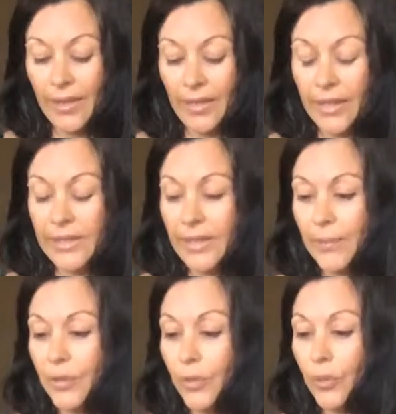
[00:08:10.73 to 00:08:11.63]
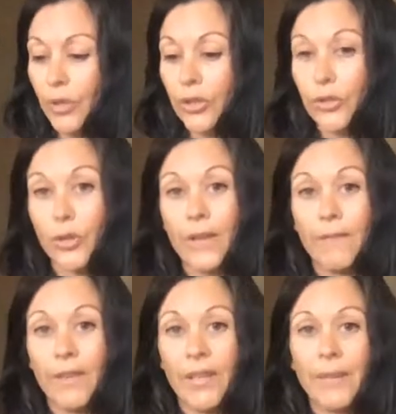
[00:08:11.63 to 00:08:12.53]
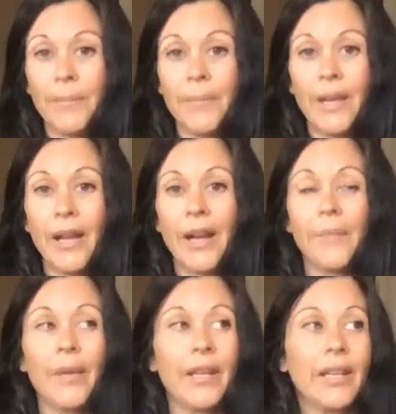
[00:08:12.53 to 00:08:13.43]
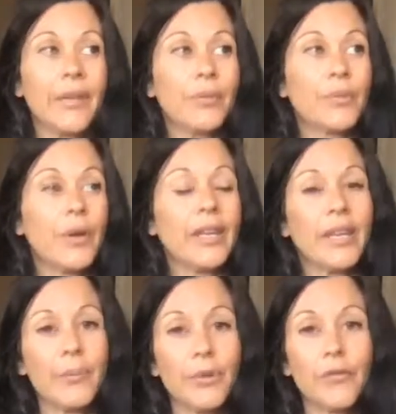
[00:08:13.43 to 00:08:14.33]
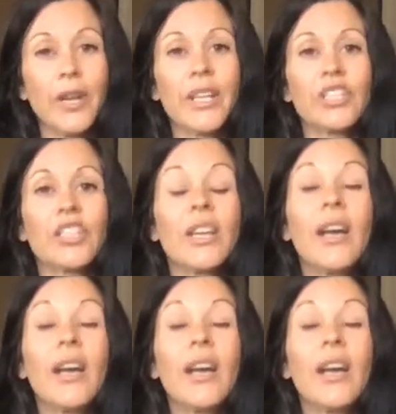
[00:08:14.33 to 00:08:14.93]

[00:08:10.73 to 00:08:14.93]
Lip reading: These seemed to work a treat for him, and he was waking up refreshed,